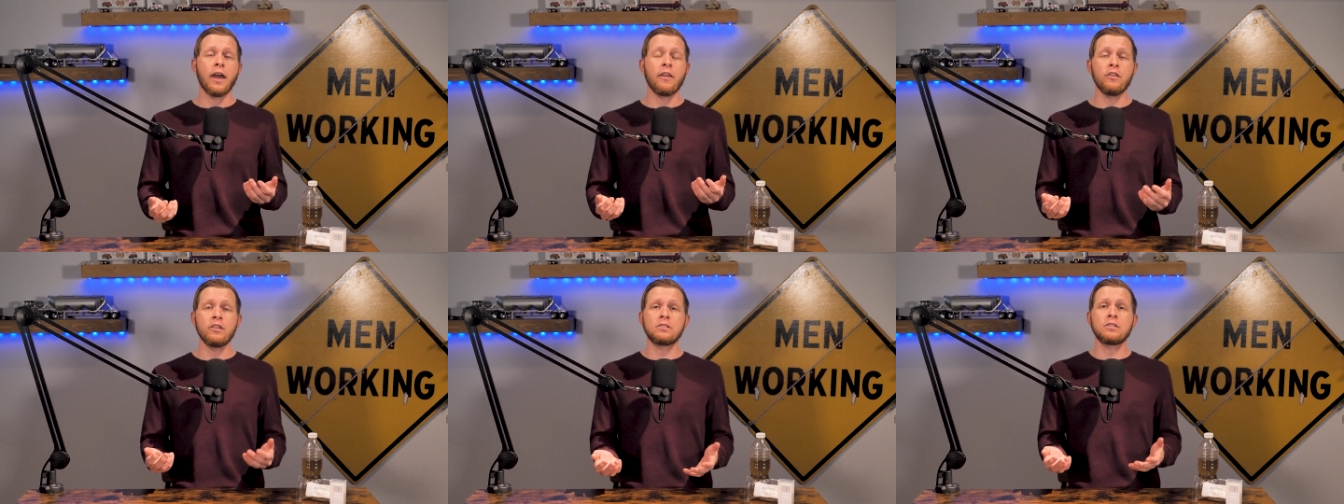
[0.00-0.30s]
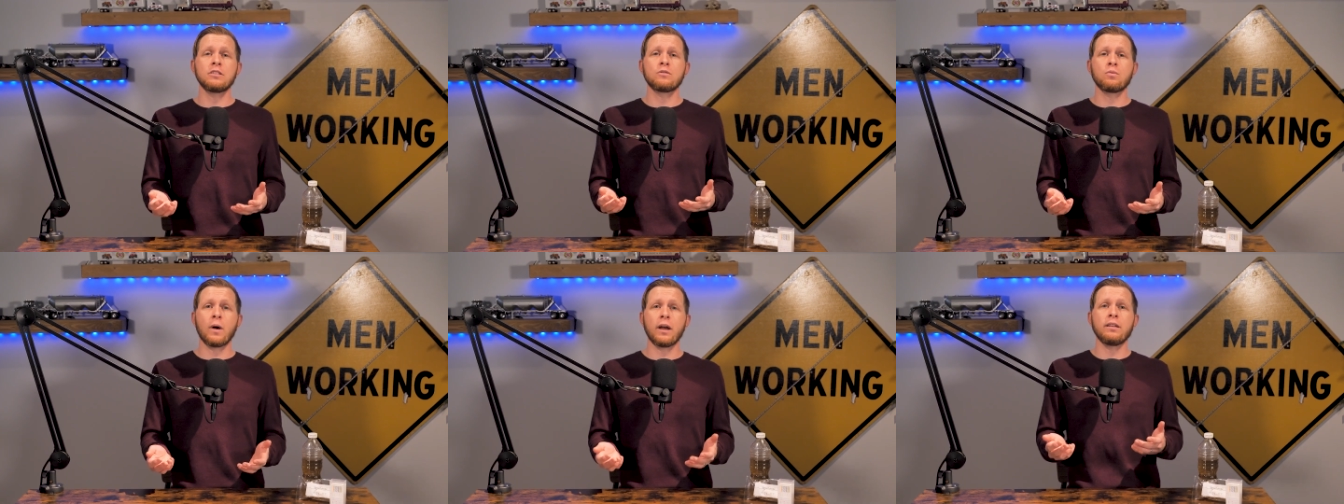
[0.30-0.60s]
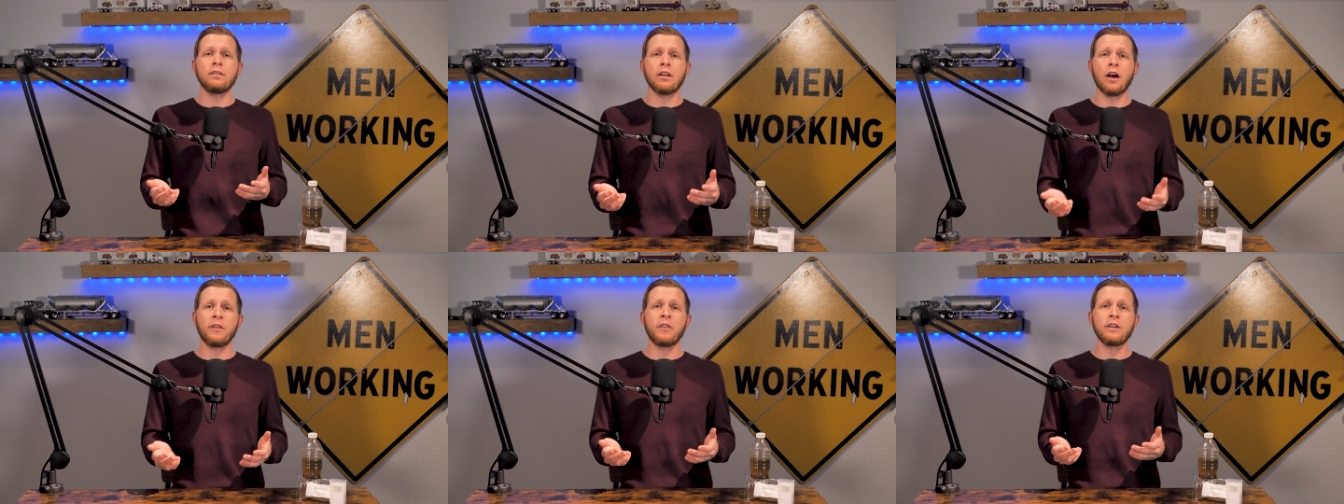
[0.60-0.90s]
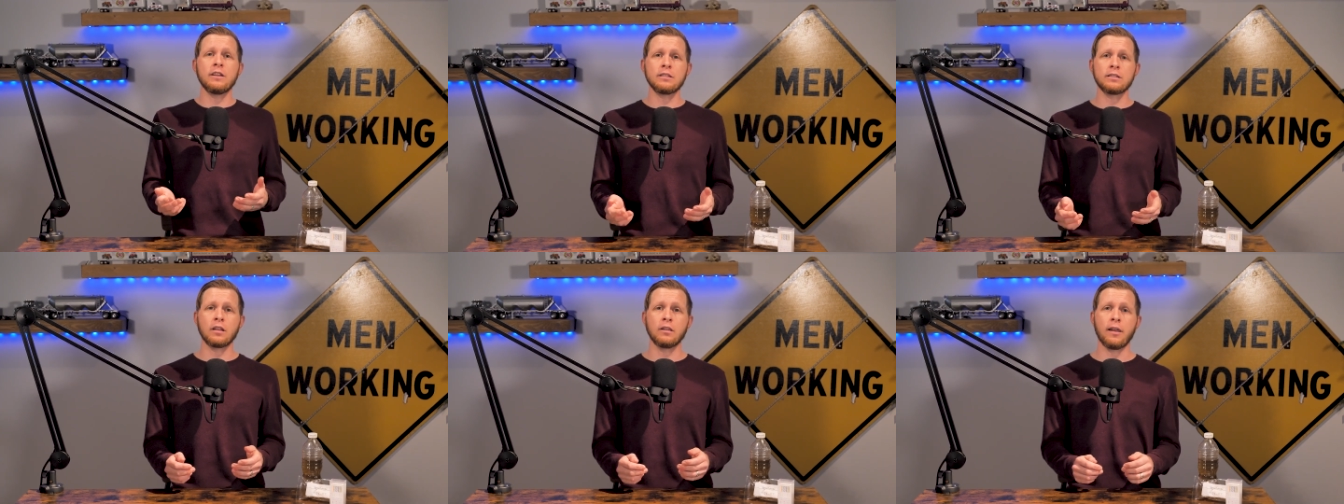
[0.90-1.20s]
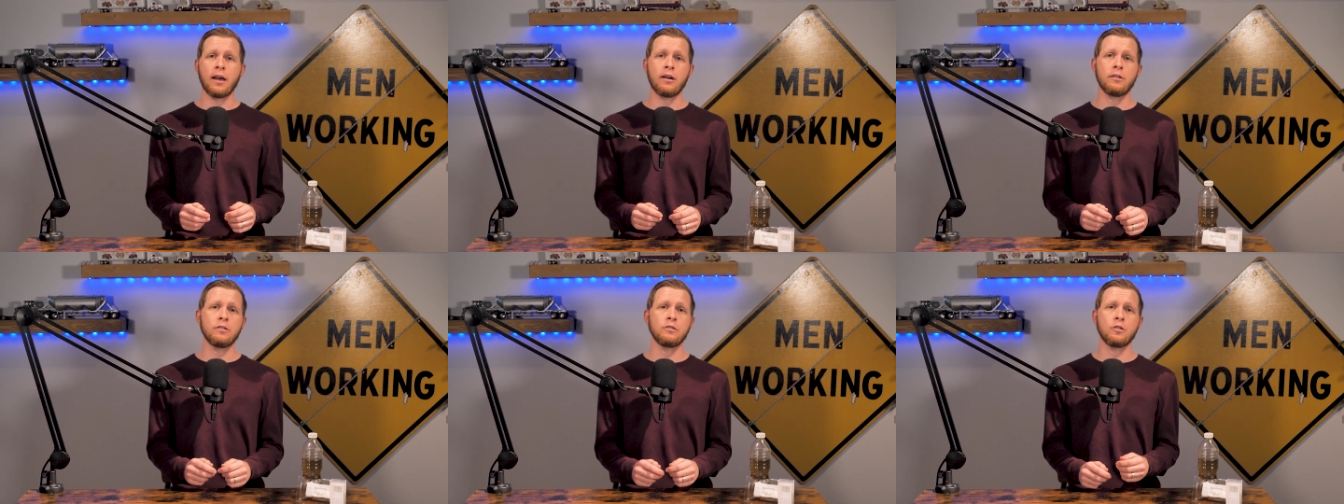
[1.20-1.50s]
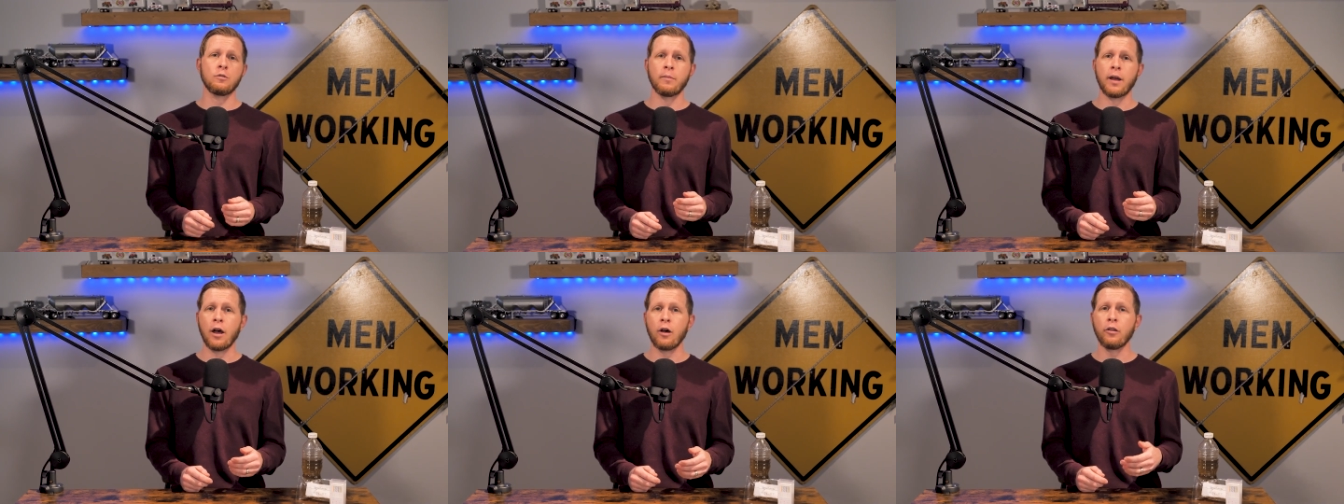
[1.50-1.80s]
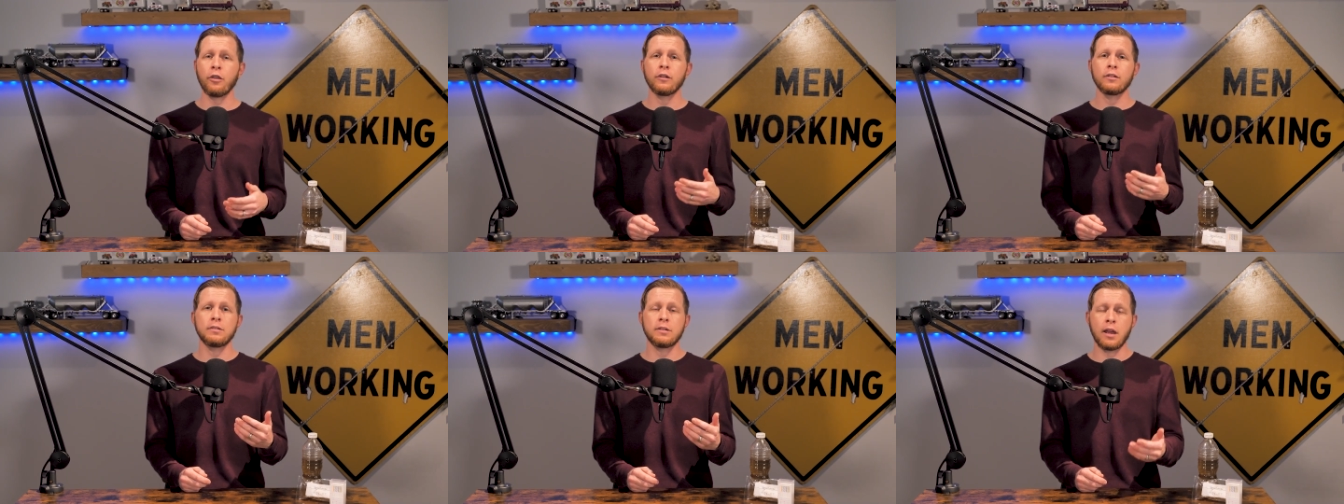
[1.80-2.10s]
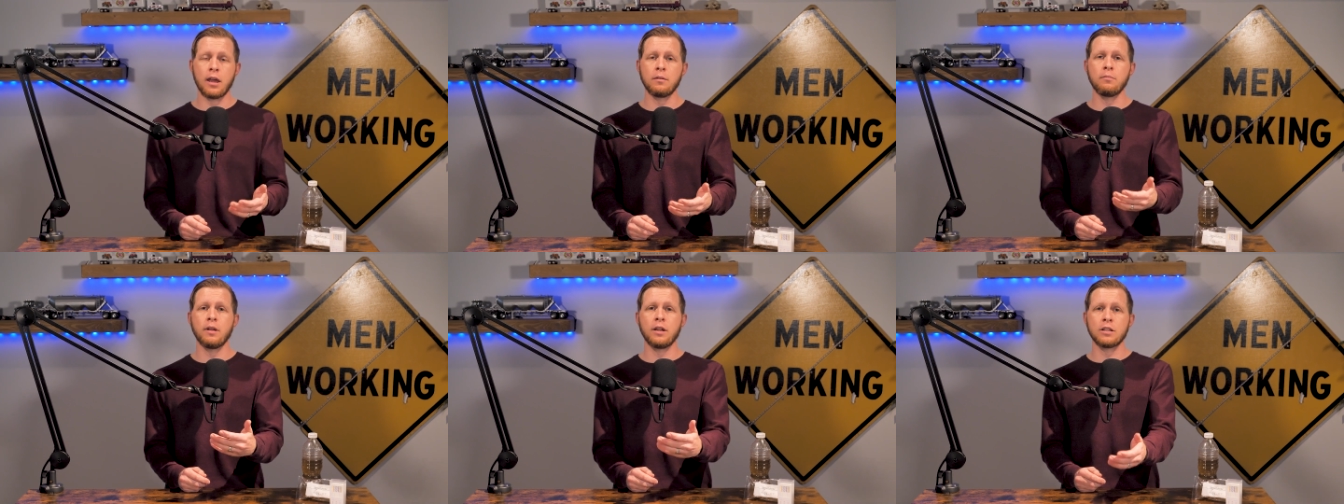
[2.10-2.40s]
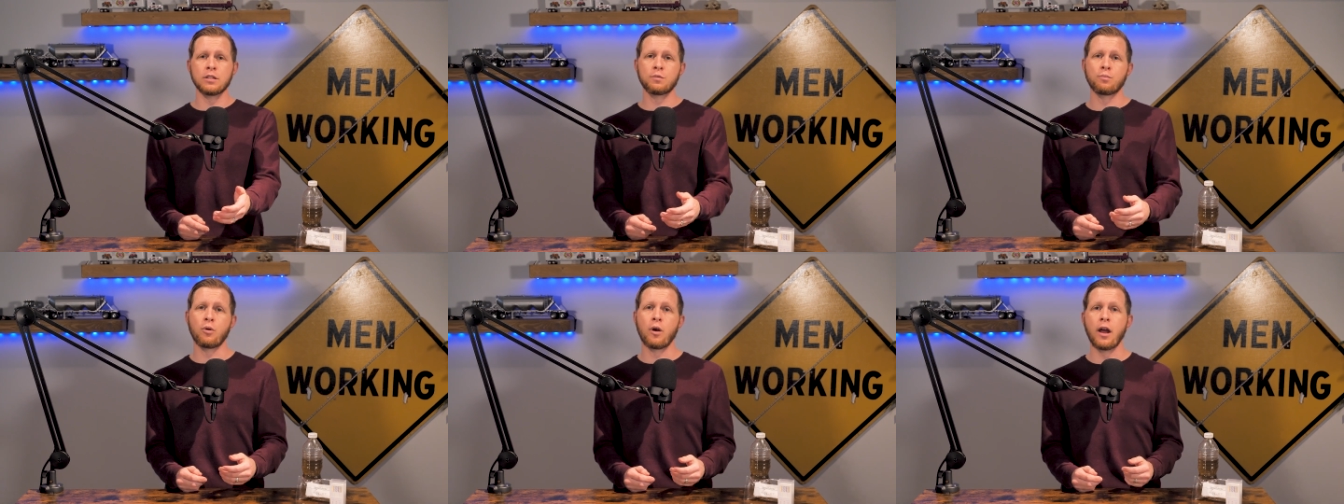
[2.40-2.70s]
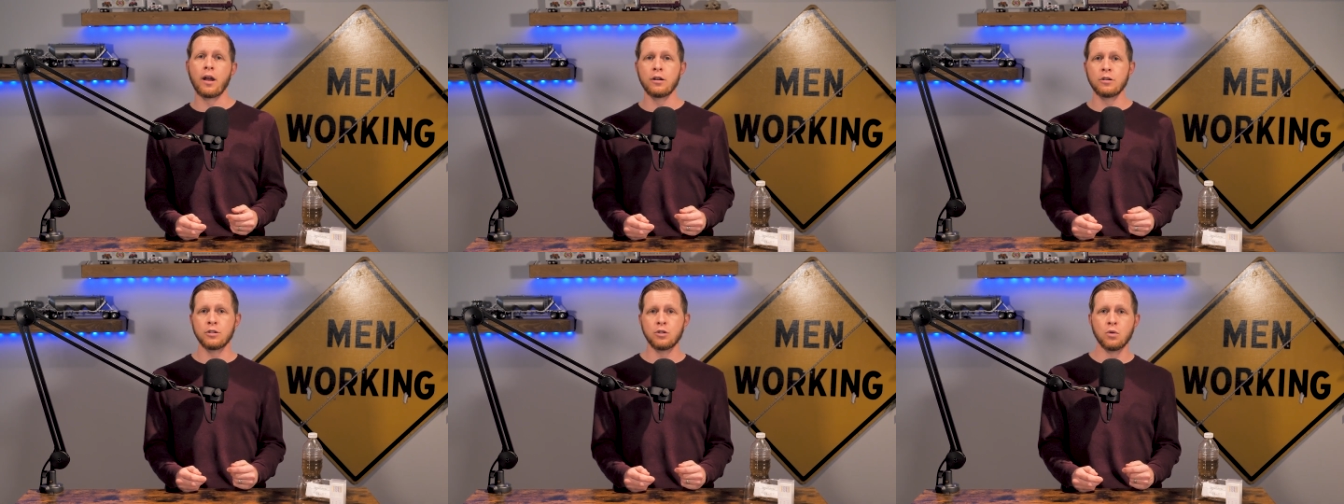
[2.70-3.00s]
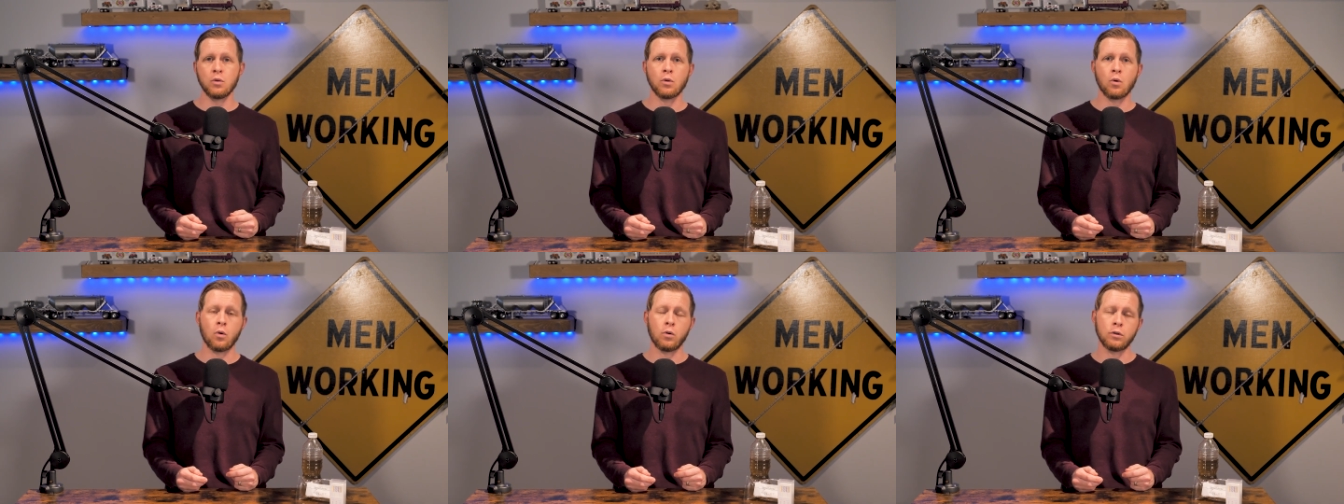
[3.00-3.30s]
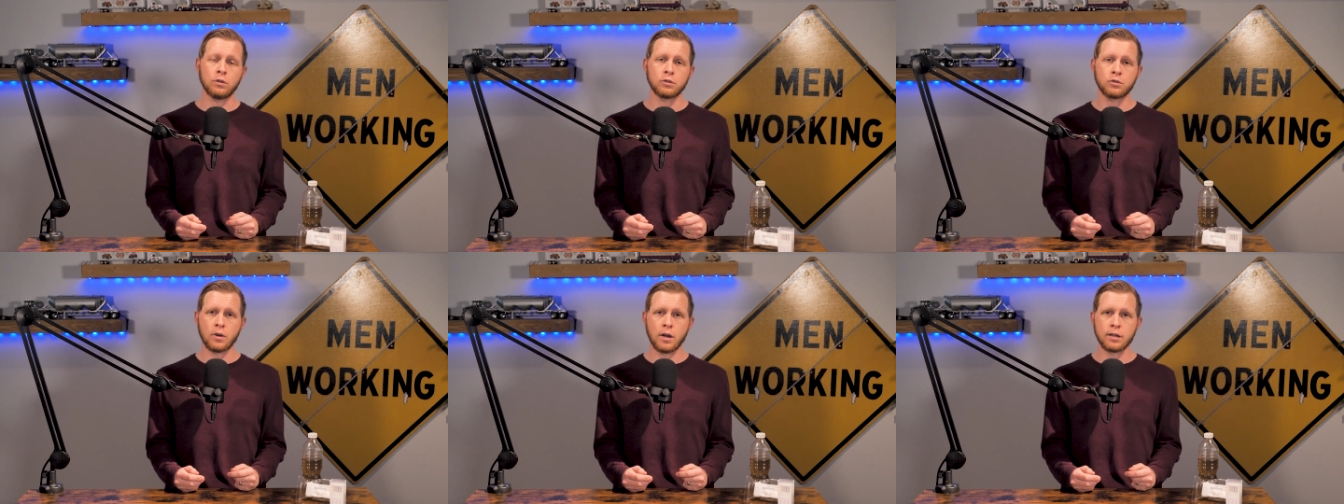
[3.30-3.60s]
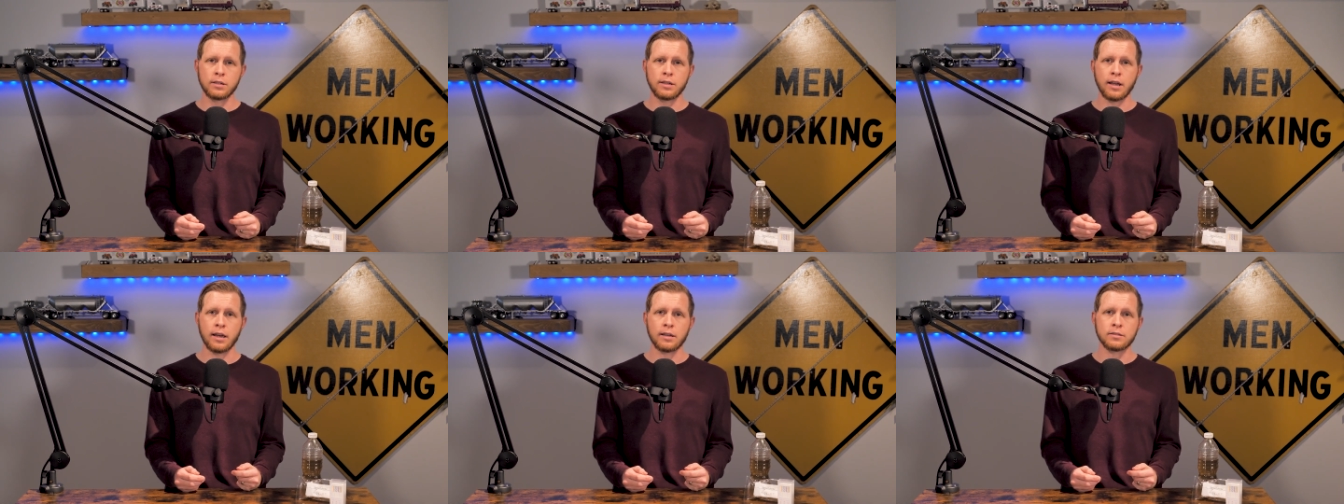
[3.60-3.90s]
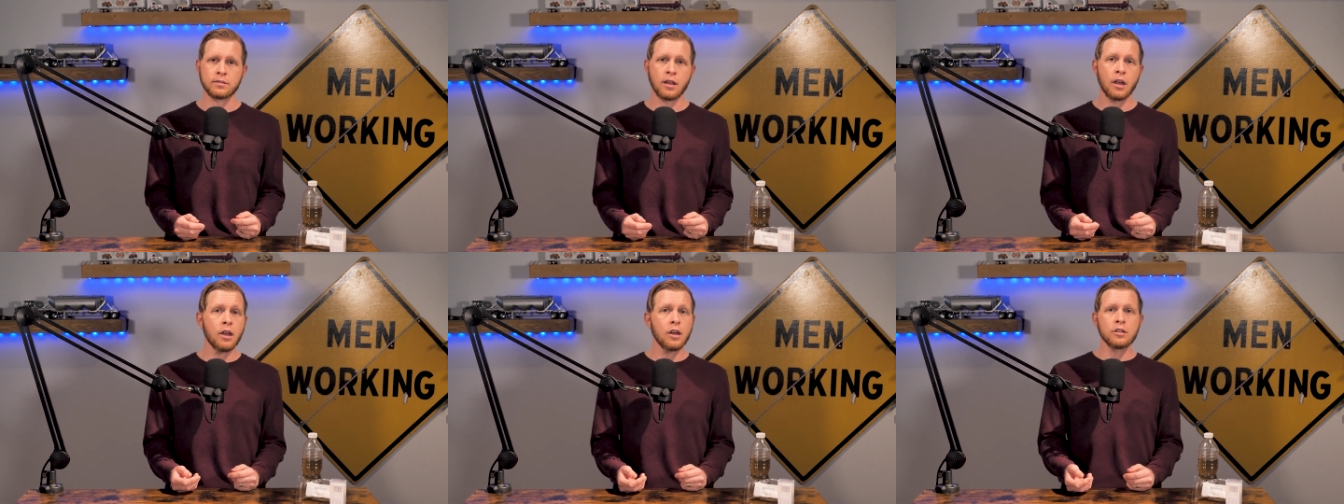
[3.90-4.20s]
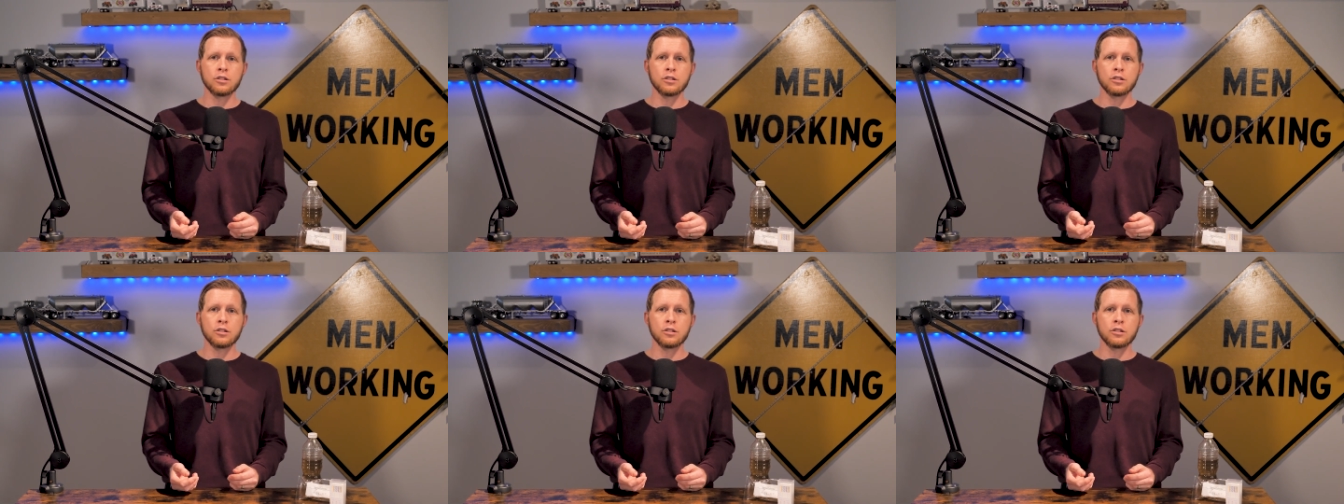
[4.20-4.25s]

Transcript: And this is why nothing is allowed in your mouth 10 minutes prior to an oral drug test.